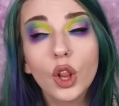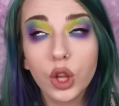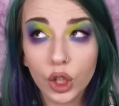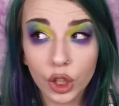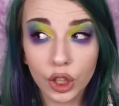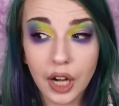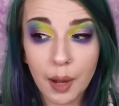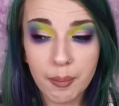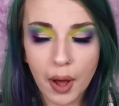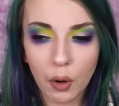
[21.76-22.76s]
learn
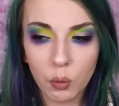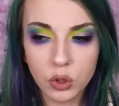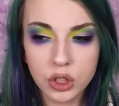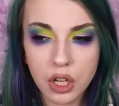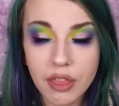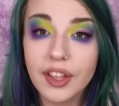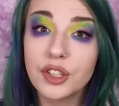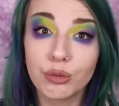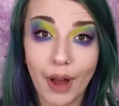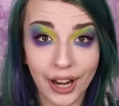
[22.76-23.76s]
about the
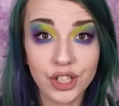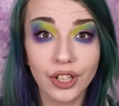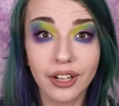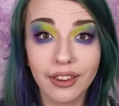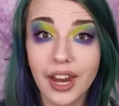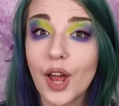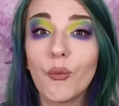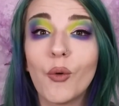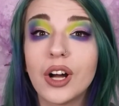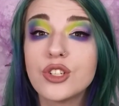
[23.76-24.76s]
direction that I
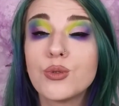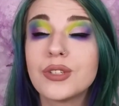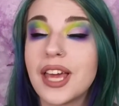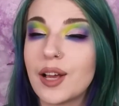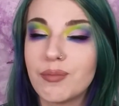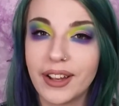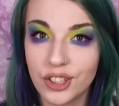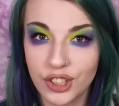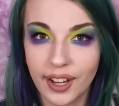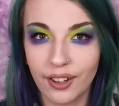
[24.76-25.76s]
want to take my
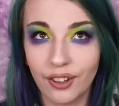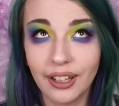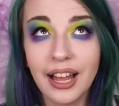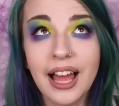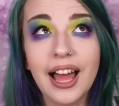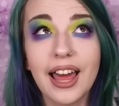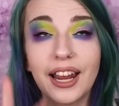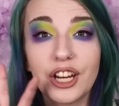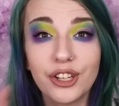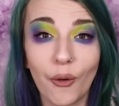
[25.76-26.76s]
channel.
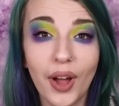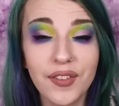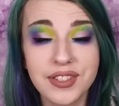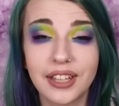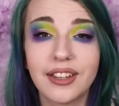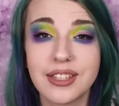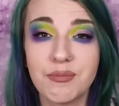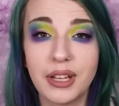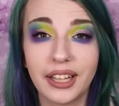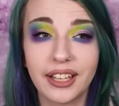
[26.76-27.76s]
And I know I've said this
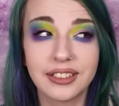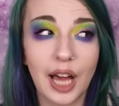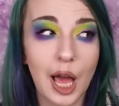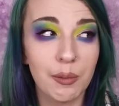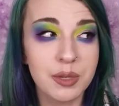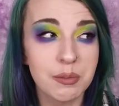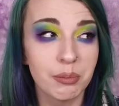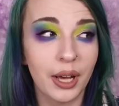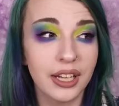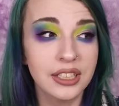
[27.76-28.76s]
a million times,
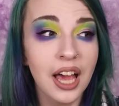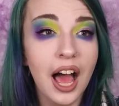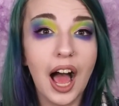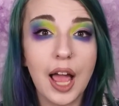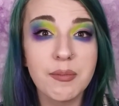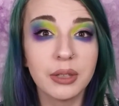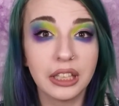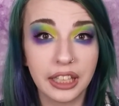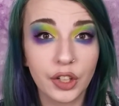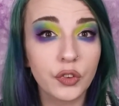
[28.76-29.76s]
but I'm
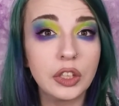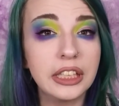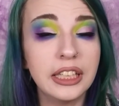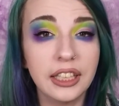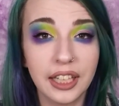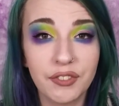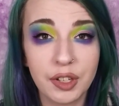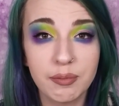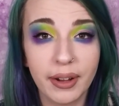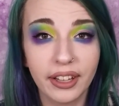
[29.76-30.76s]
literally
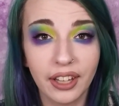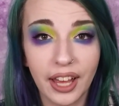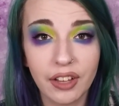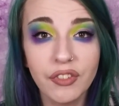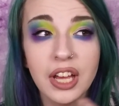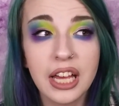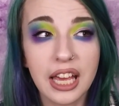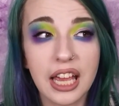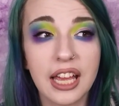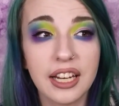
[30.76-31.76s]
living my life
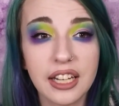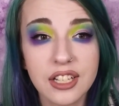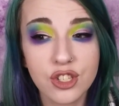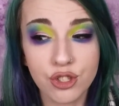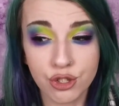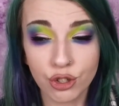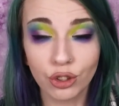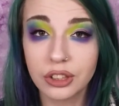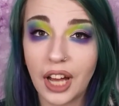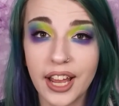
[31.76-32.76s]
in
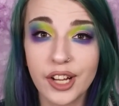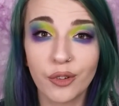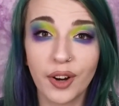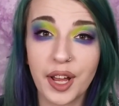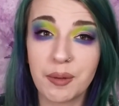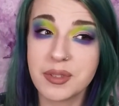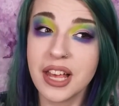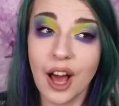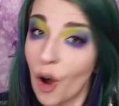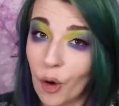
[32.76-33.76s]
circle
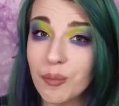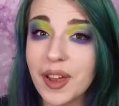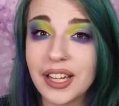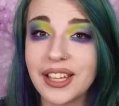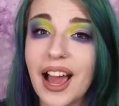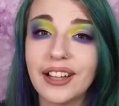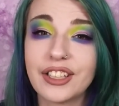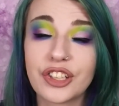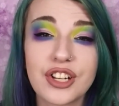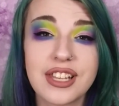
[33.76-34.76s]
diagrams, homemade
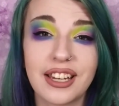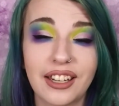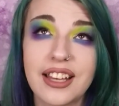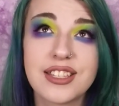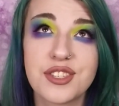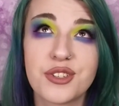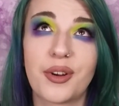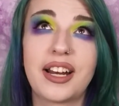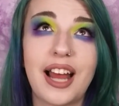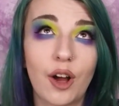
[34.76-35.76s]
calendars, and
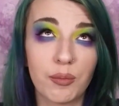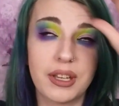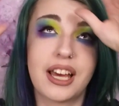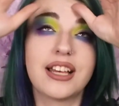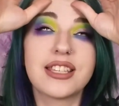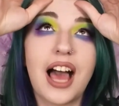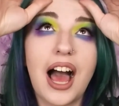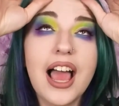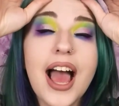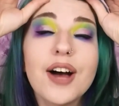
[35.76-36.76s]
lists right now because
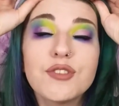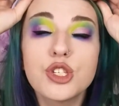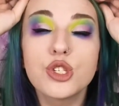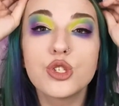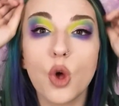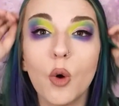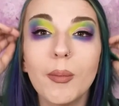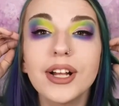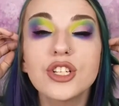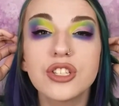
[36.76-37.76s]
I have
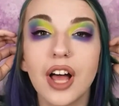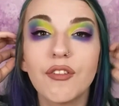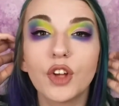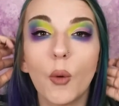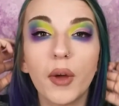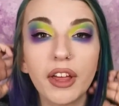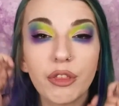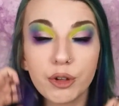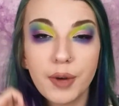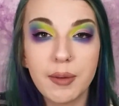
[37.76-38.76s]
so much stuff going
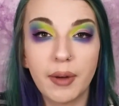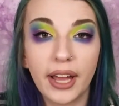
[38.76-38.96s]
through my